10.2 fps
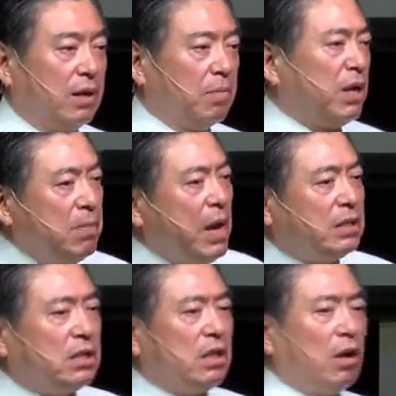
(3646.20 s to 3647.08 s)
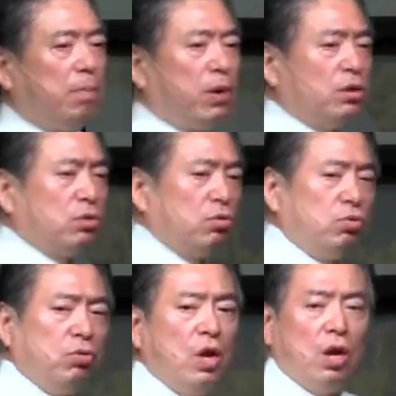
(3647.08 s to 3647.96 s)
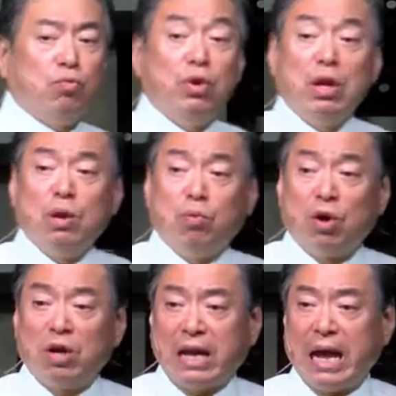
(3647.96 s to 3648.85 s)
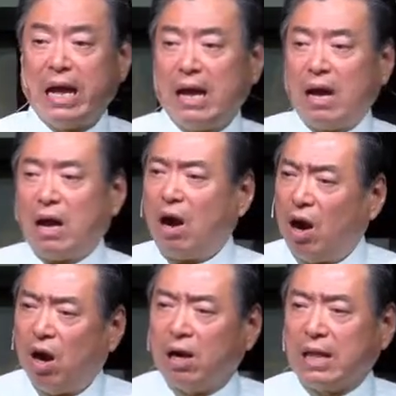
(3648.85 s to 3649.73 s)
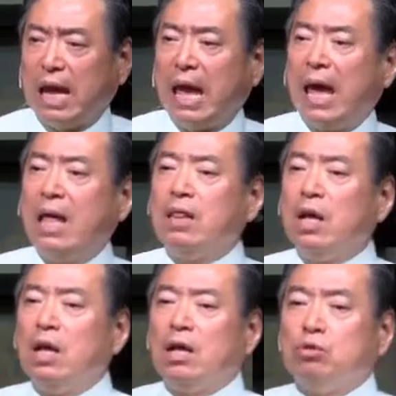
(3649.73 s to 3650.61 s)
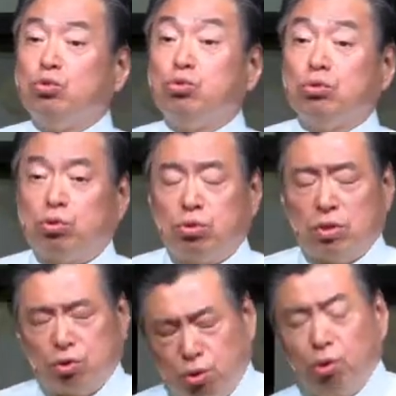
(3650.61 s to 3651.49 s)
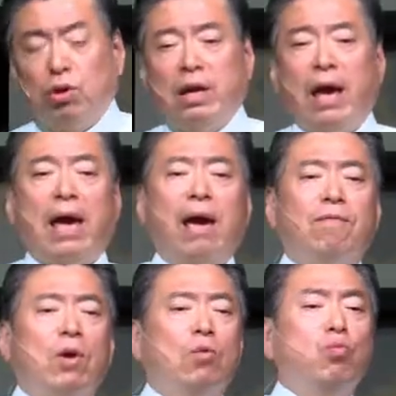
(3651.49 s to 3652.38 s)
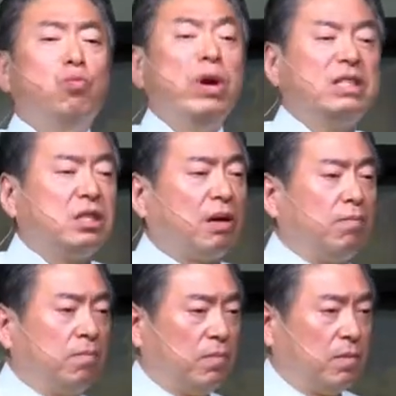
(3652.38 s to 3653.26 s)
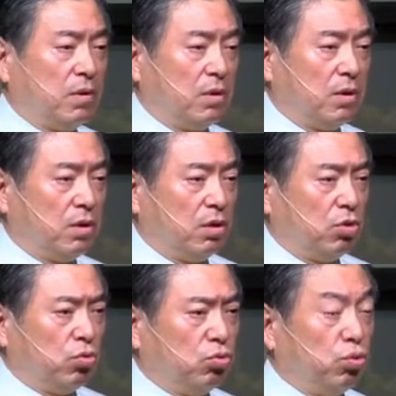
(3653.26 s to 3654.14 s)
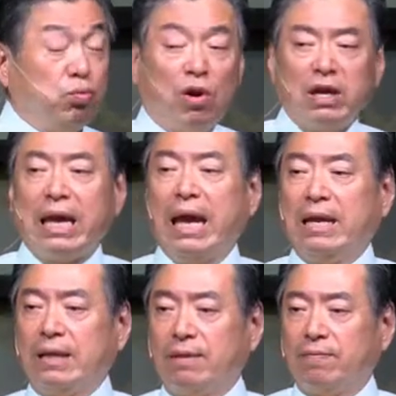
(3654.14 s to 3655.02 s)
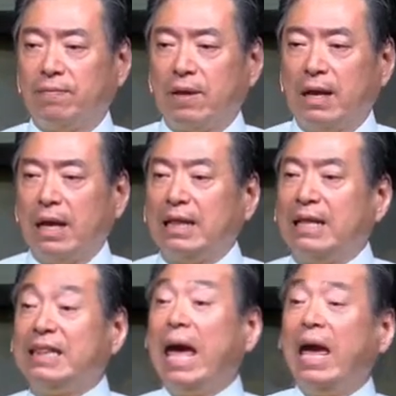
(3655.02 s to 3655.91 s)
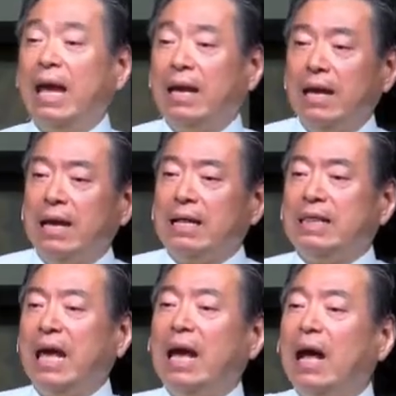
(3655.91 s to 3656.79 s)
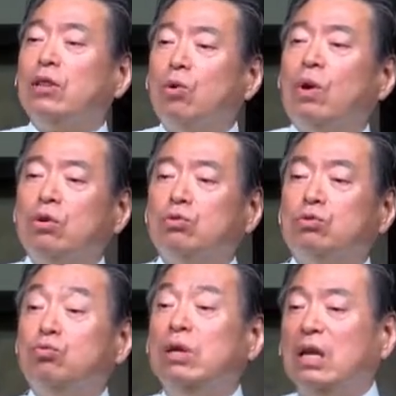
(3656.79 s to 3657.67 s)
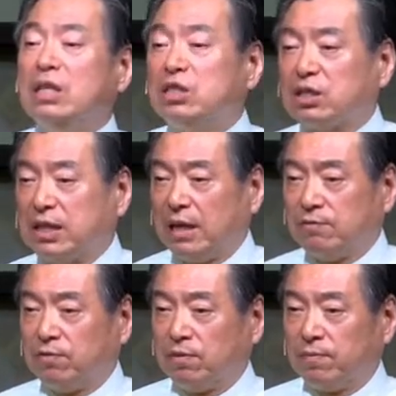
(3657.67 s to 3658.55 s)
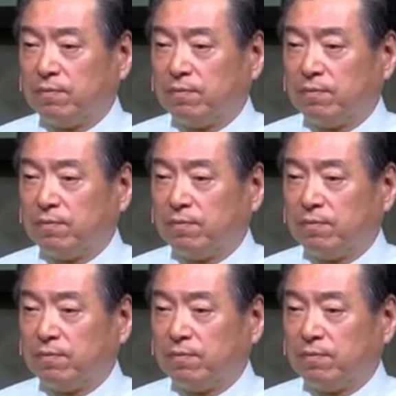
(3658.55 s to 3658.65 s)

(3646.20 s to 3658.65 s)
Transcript: But imagine a person who really work hard and tr tr truly have wisdom to work at it. And then they, they are the one who's really successful.